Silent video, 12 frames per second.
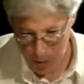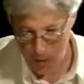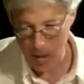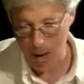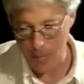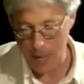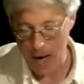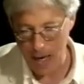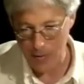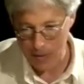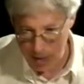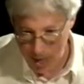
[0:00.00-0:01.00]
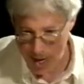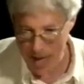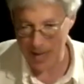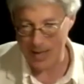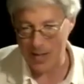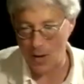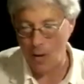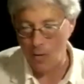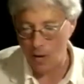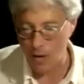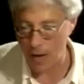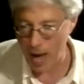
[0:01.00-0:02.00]
build up kind of layers
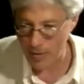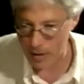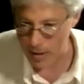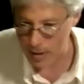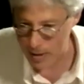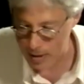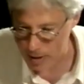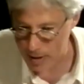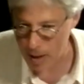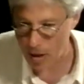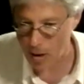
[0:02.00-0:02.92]
of evidence,